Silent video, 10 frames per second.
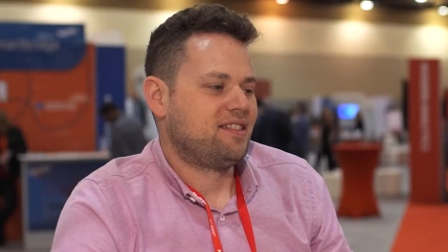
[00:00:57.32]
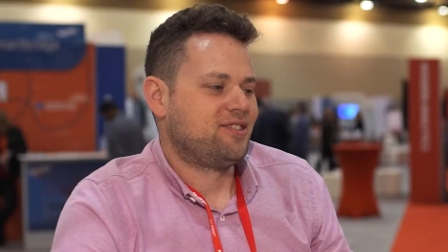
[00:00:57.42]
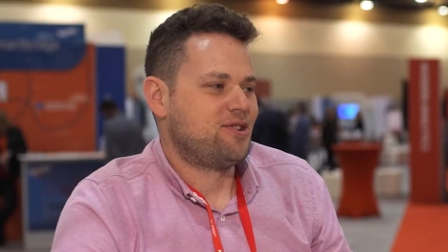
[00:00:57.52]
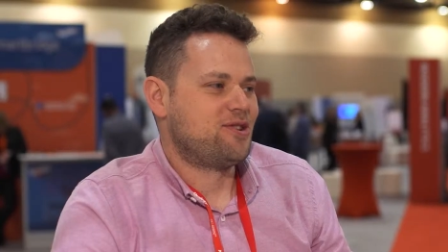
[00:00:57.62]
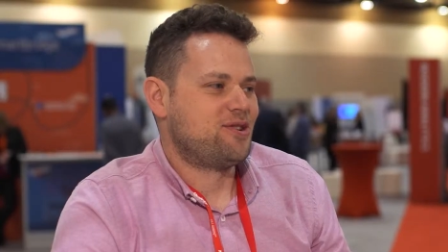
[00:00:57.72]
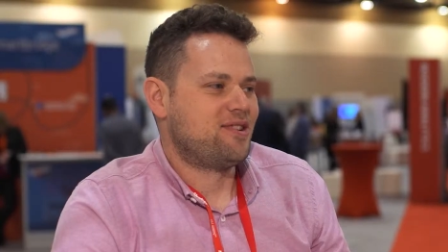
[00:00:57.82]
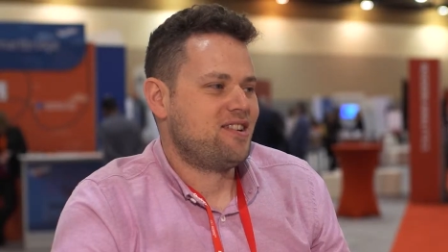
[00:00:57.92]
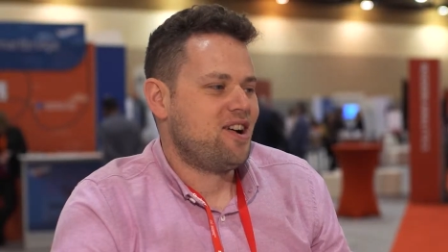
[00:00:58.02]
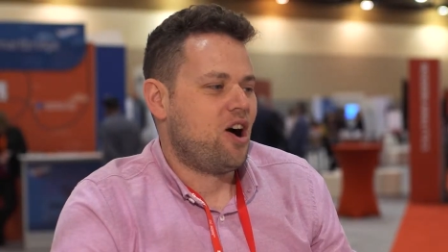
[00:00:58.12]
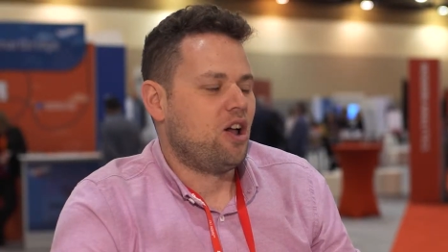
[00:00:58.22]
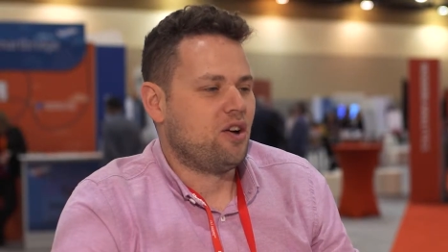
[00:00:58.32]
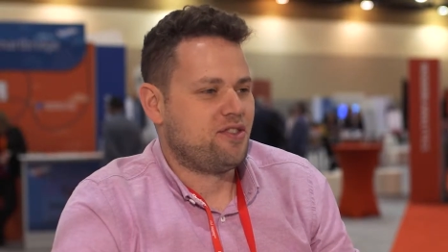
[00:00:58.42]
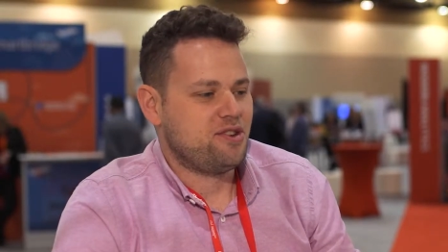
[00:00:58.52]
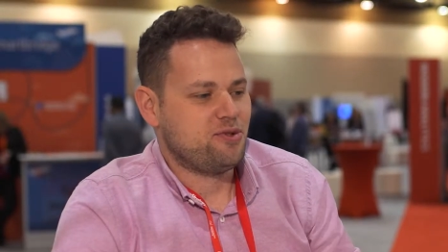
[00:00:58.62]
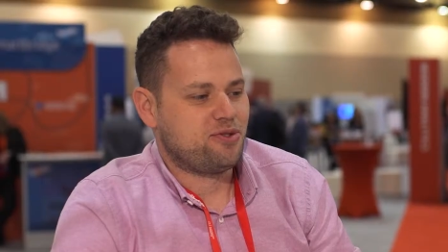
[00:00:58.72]
So all
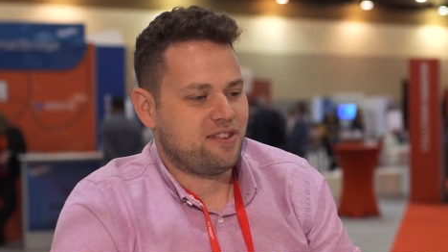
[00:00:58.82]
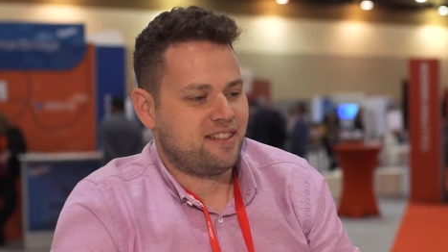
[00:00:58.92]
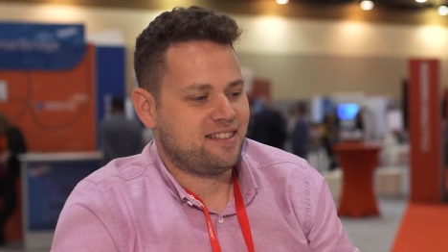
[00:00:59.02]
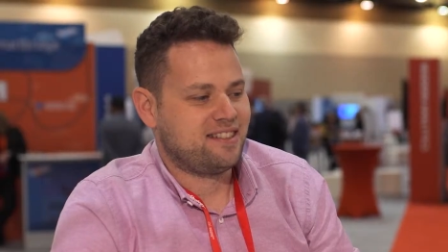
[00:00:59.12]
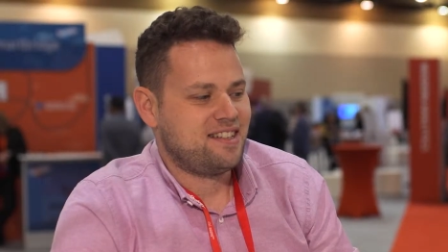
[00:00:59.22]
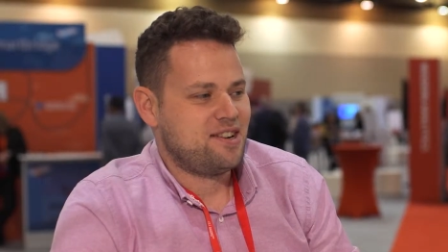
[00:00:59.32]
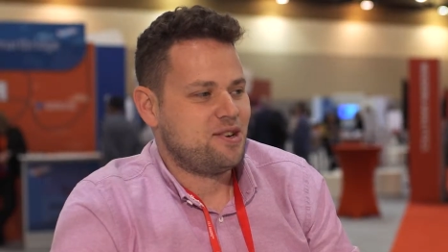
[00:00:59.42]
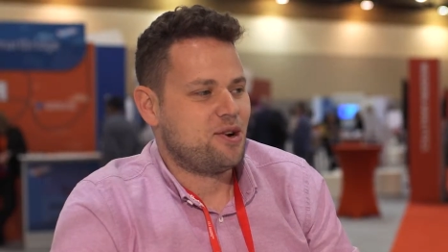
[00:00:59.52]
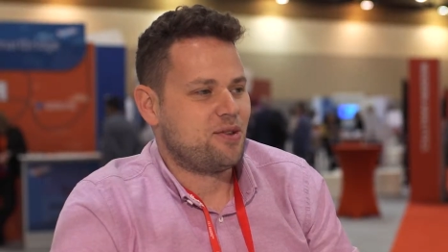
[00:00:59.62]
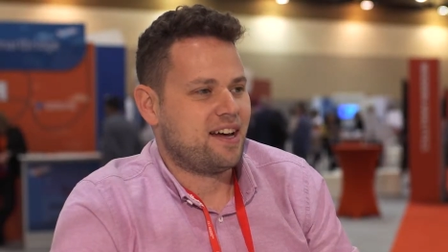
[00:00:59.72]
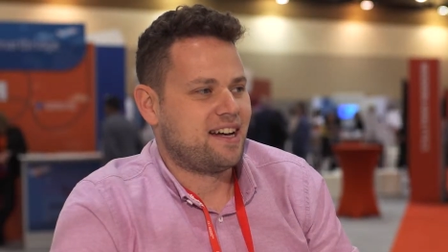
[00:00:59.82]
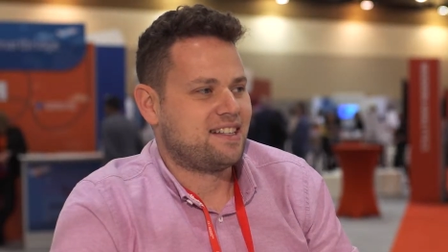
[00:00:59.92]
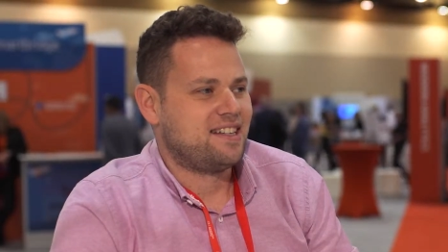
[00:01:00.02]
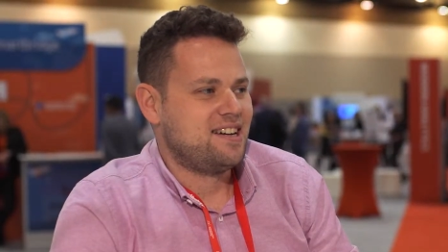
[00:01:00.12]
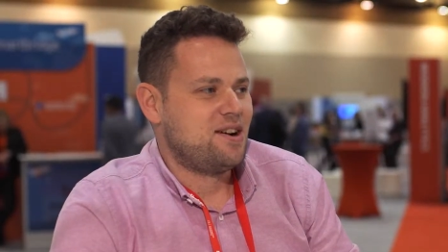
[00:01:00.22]
of the users know that
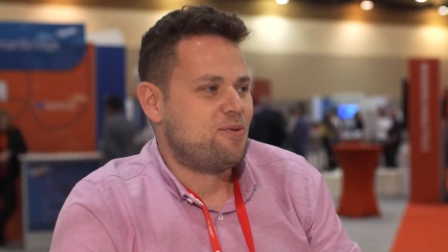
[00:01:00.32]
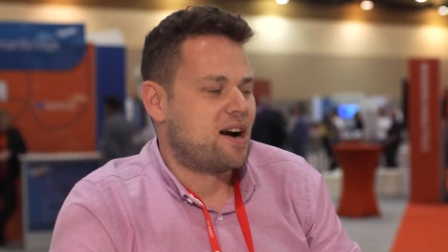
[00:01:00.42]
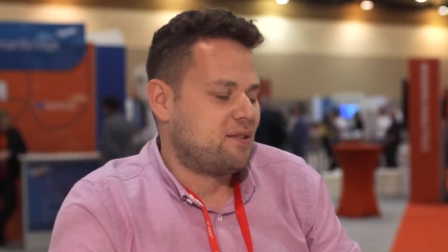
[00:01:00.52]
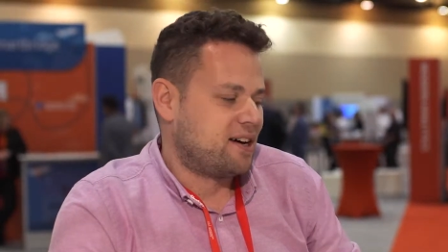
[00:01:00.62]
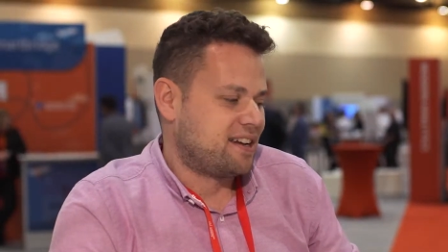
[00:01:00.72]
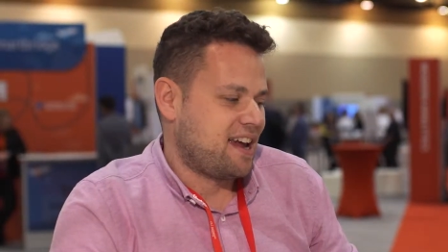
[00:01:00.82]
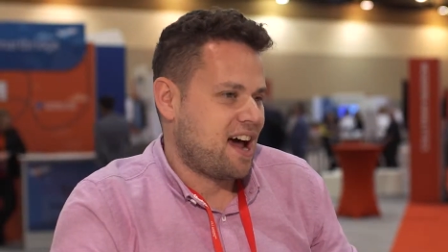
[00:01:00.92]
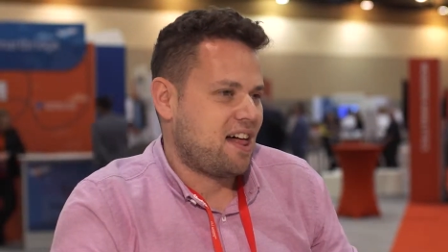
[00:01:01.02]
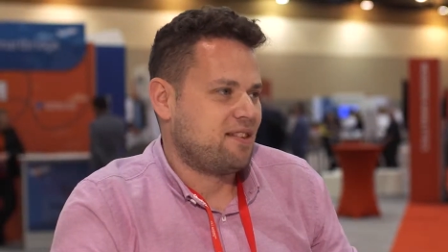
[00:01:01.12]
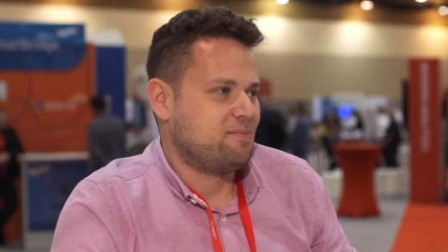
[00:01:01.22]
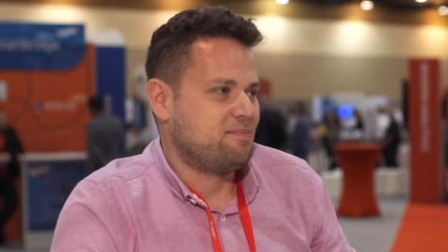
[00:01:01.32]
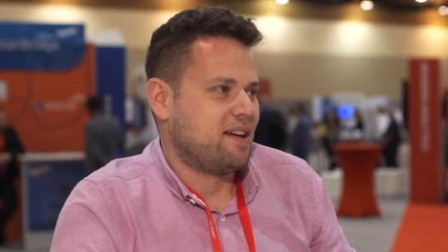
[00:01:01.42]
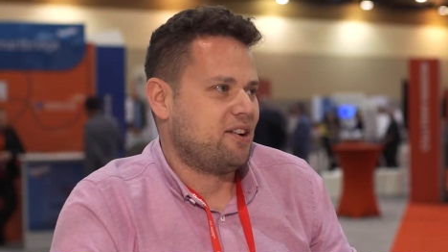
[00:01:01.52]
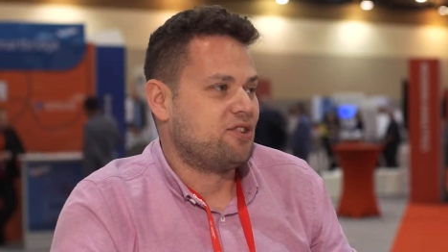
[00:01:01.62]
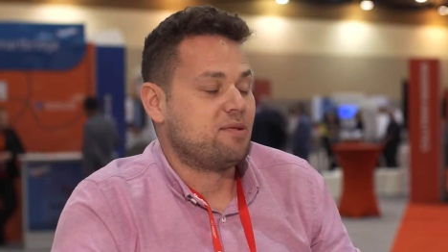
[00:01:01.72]
whatever they have
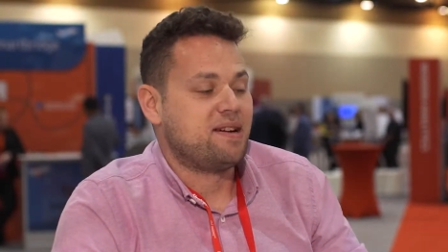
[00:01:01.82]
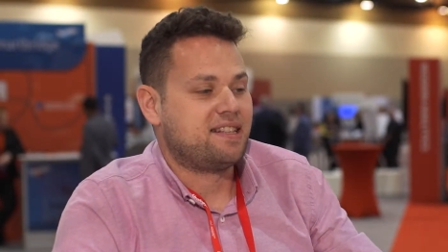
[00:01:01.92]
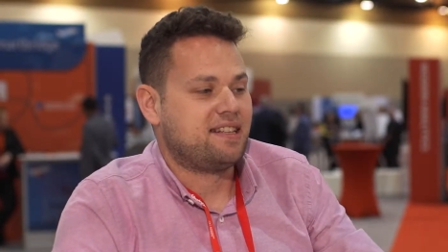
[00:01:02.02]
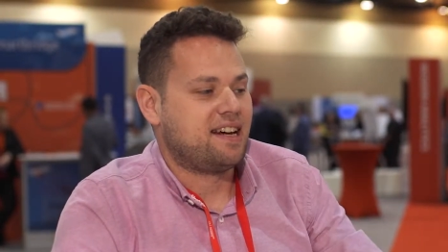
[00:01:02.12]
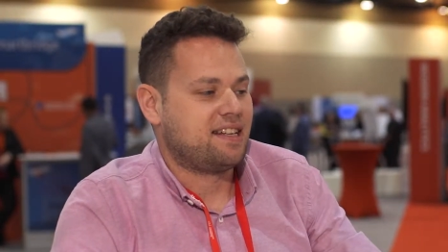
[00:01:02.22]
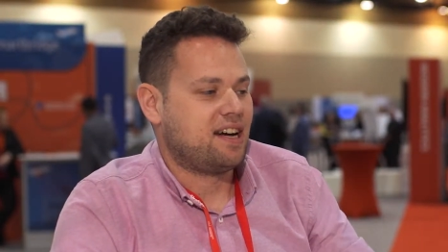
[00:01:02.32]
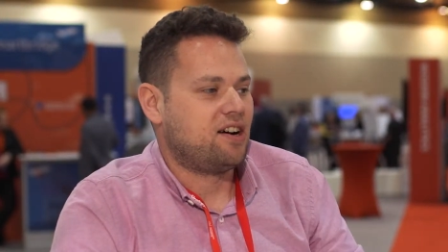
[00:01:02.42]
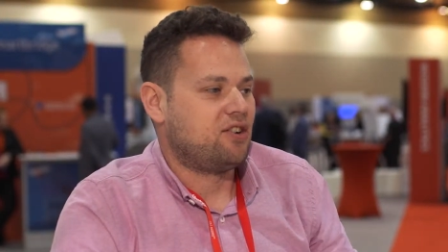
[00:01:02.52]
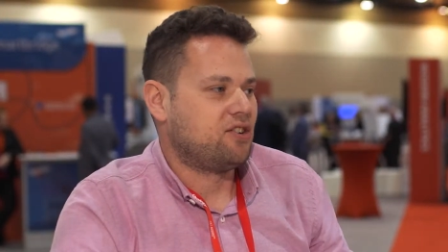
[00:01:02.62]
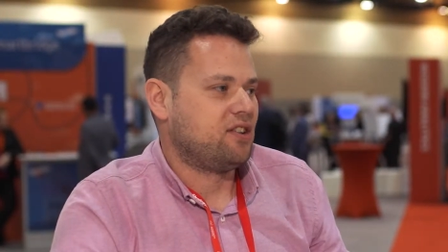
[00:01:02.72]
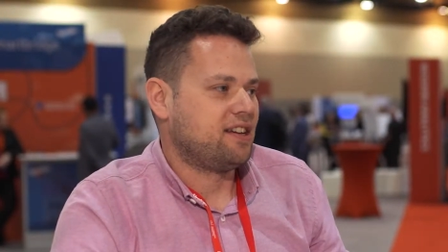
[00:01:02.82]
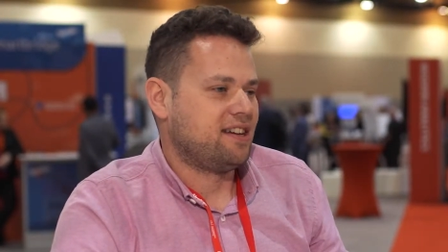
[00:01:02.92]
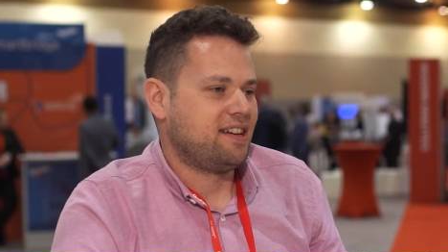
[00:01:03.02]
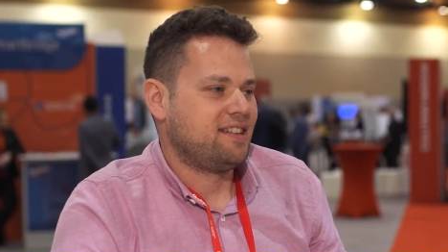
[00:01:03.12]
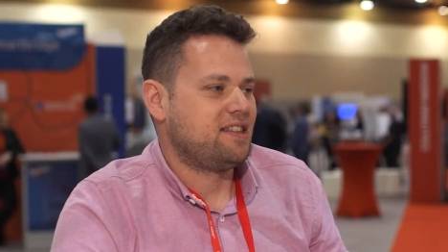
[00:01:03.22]
eh, on the metadata, on all
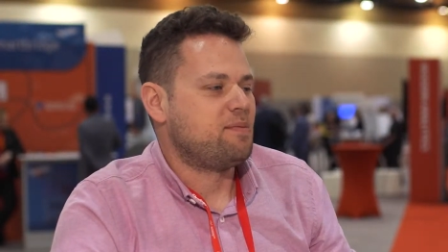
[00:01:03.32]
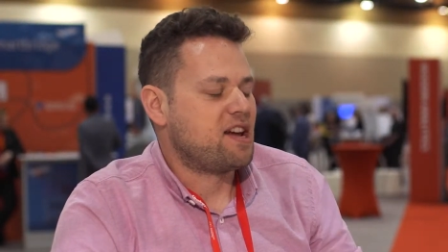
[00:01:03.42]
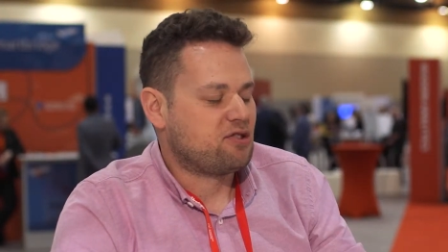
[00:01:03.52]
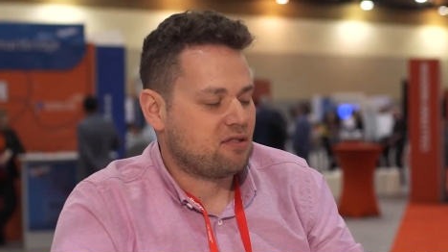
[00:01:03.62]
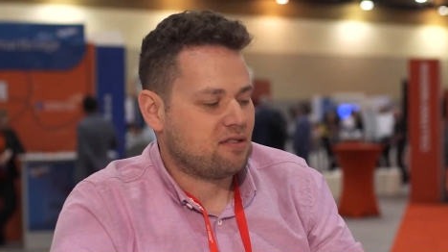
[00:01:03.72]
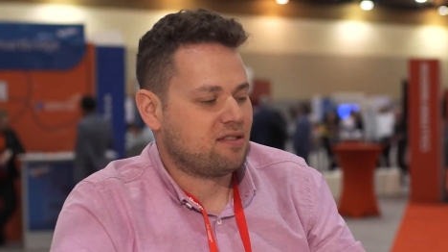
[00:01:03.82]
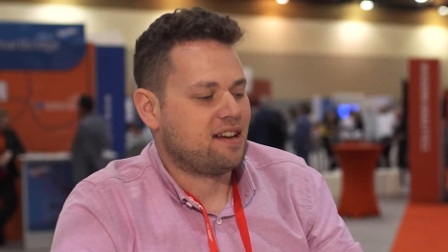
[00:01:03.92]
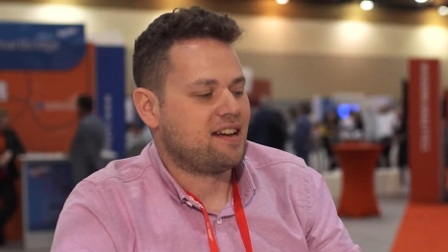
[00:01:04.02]
the dimensions